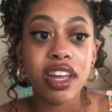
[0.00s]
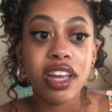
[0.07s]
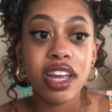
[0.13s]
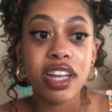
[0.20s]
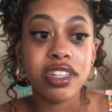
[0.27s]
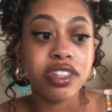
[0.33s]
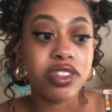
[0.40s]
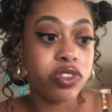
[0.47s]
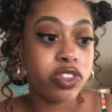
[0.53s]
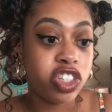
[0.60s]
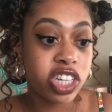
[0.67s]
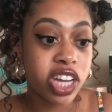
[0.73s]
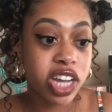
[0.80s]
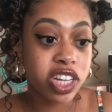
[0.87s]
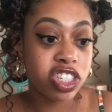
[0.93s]
and
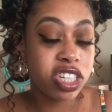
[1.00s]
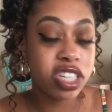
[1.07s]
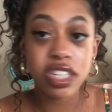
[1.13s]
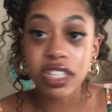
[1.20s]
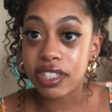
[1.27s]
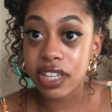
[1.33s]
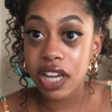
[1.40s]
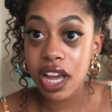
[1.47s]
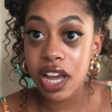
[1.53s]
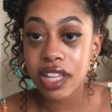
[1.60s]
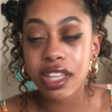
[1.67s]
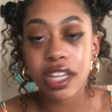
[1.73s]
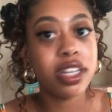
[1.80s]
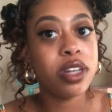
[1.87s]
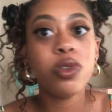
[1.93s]
rejection and death.
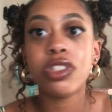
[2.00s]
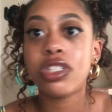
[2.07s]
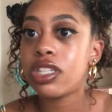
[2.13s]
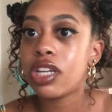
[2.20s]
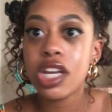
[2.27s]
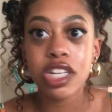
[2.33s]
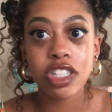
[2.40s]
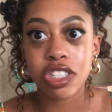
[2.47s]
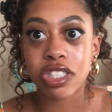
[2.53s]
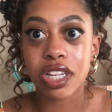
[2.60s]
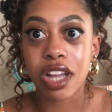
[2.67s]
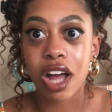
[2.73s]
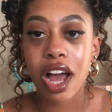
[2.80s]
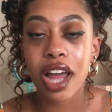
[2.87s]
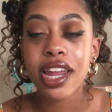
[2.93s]
And it was, it's just a
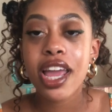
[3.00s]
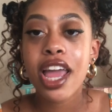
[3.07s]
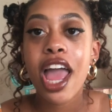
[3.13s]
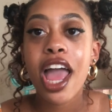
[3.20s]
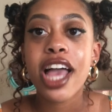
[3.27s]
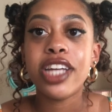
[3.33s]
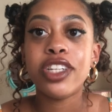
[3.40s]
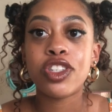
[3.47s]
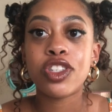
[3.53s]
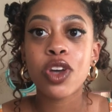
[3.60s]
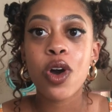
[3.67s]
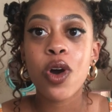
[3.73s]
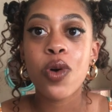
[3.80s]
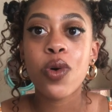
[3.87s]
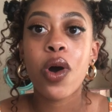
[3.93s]
lot. And
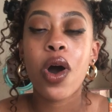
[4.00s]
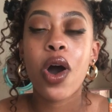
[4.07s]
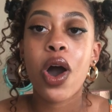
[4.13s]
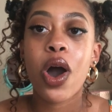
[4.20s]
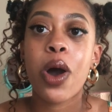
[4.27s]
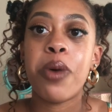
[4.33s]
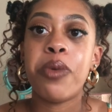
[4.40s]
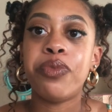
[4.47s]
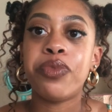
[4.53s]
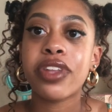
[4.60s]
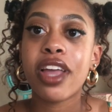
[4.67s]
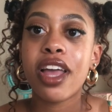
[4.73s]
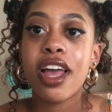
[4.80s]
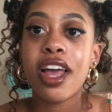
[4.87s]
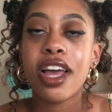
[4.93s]
so, um,
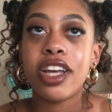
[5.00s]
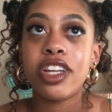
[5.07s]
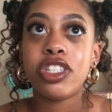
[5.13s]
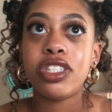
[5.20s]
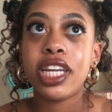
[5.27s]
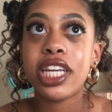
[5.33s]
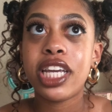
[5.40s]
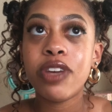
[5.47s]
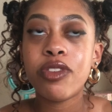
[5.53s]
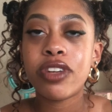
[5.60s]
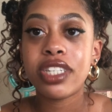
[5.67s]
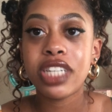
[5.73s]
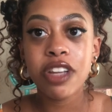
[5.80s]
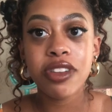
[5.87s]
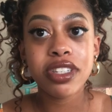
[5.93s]
they get
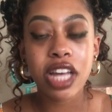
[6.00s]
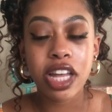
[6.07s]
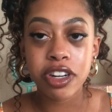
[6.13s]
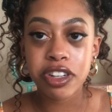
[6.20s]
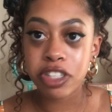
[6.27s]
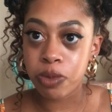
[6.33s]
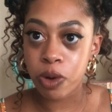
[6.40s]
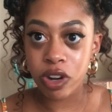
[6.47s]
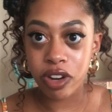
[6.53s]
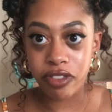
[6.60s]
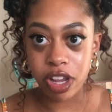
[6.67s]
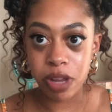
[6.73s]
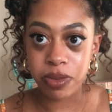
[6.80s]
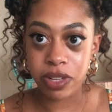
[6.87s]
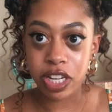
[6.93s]
receive this letter, Taboada
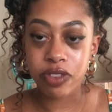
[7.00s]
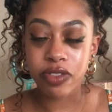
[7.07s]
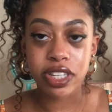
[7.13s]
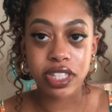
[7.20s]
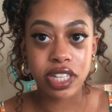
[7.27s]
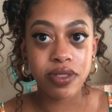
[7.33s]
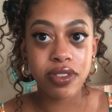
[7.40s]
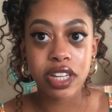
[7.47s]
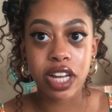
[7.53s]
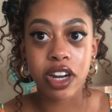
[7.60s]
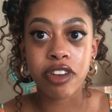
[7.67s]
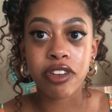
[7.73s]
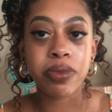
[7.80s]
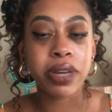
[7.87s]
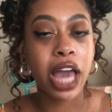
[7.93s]
family receive the letter
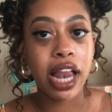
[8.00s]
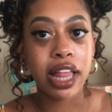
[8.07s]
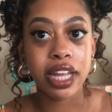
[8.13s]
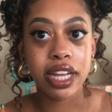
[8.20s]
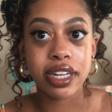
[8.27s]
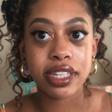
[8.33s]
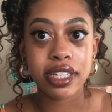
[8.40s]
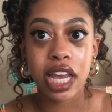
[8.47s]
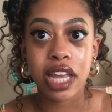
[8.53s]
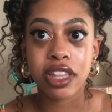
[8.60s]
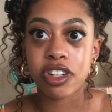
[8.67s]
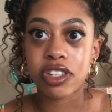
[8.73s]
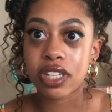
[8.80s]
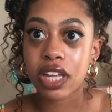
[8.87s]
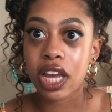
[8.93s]
from Catalina saying
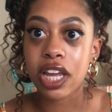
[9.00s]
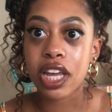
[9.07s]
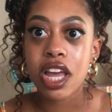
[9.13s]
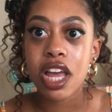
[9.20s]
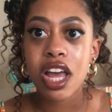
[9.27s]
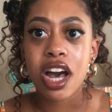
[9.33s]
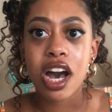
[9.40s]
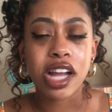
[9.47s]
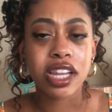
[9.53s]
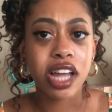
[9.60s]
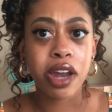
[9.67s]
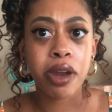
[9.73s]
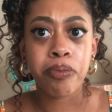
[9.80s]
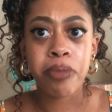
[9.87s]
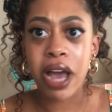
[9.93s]
there's like a
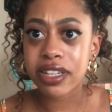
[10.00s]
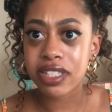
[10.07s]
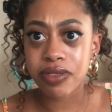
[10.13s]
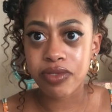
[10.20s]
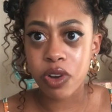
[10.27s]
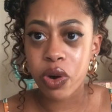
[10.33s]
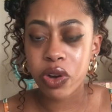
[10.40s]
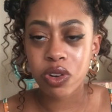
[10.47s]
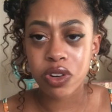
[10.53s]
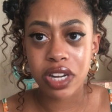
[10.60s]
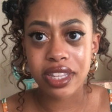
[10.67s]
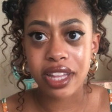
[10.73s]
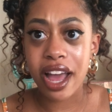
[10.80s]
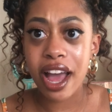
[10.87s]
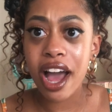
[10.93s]
lot of bad stuff going on at
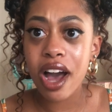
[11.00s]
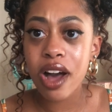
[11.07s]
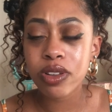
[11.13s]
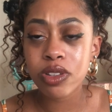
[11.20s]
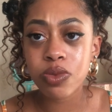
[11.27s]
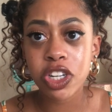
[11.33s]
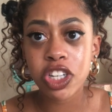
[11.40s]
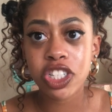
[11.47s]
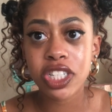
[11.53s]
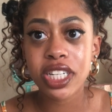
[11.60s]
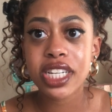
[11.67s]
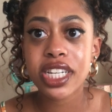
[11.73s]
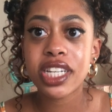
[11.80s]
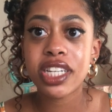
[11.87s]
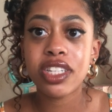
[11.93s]
the house where she
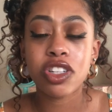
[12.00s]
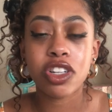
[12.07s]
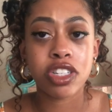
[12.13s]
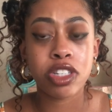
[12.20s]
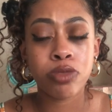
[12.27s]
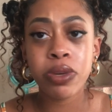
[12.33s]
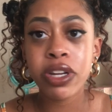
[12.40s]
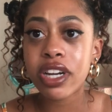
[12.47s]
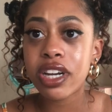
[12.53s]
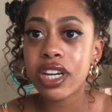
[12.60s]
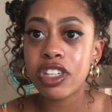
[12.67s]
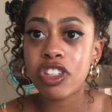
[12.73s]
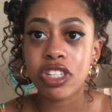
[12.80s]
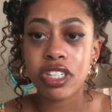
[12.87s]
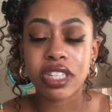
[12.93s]
is. There's
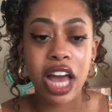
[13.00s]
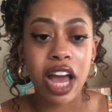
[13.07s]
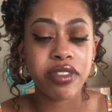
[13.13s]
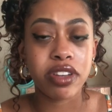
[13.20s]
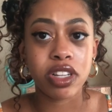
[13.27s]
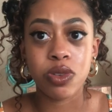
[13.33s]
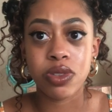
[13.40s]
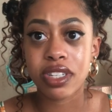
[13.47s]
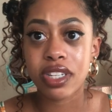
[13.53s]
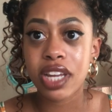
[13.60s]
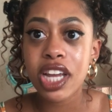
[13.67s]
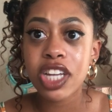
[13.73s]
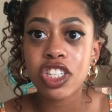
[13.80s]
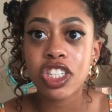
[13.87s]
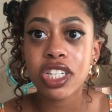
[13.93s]
spirits. She's having
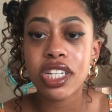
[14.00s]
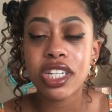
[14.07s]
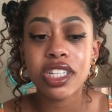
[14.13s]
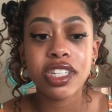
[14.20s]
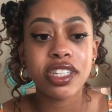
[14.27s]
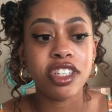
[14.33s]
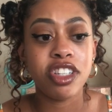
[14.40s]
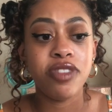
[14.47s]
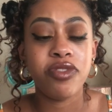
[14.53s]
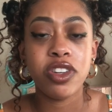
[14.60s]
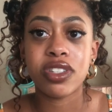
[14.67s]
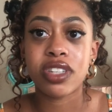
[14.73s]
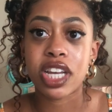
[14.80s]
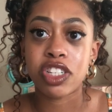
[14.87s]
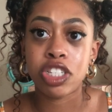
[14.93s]
hallucinations. She
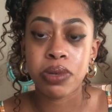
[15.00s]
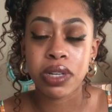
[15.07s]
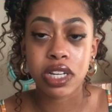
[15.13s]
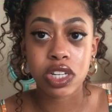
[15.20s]
feels like she's being